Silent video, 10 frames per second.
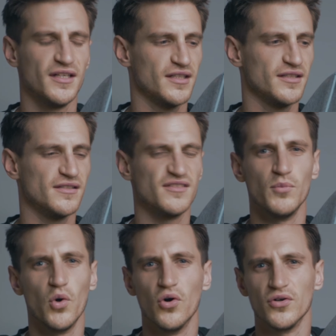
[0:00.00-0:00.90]
There's
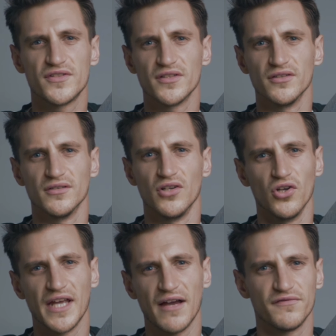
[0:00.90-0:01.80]
more to
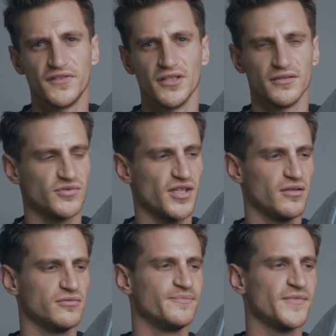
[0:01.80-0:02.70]
look after,
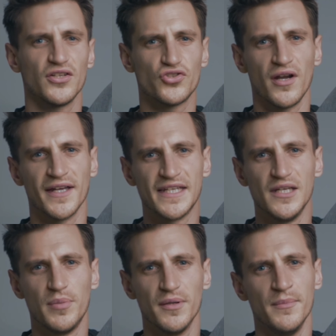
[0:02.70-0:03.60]
so I try and
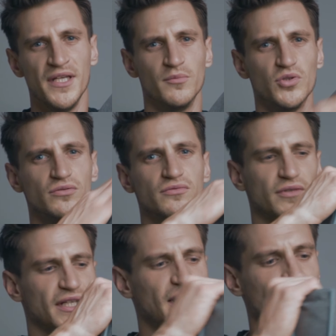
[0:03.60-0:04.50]
keep it minimal
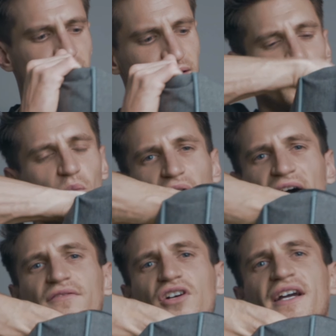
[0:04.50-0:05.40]
really. But what I
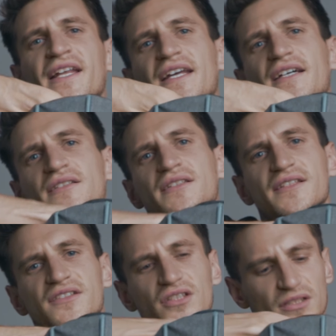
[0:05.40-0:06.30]
have got in here,
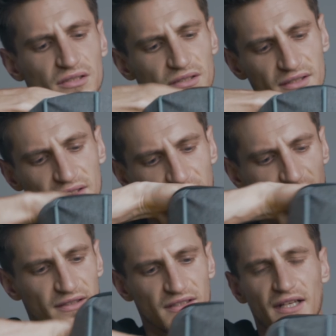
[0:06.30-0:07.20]

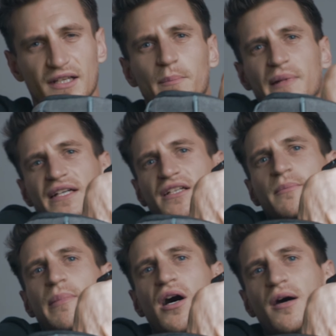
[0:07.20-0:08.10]
there's like a big
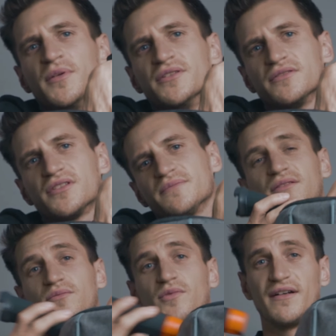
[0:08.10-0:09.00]
compartment
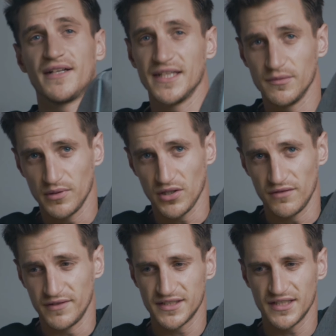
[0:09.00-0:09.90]
where I keep a lot
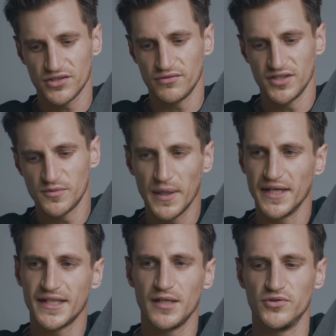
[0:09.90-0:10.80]
of accessories,
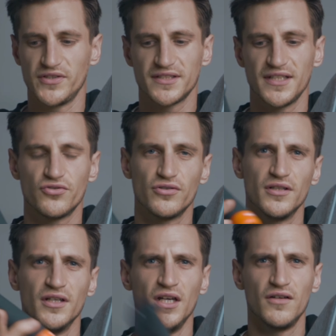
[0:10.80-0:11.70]
spare cables, etc.
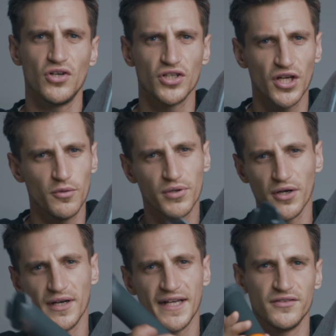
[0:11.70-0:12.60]
Got a
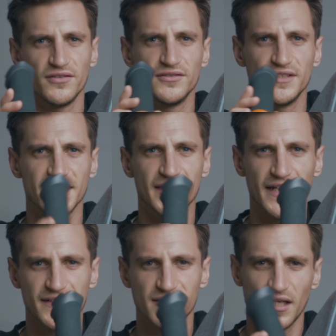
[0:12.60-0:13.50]
GoPro handle in
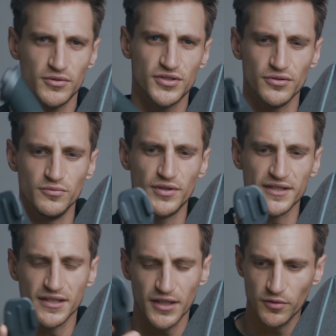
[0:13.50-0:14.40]
case I do
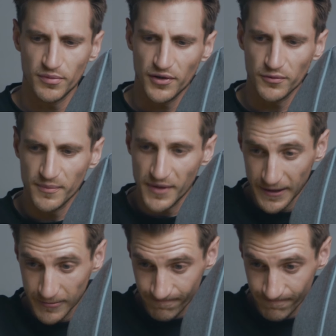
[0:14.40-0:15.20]
bring the GoPro with me.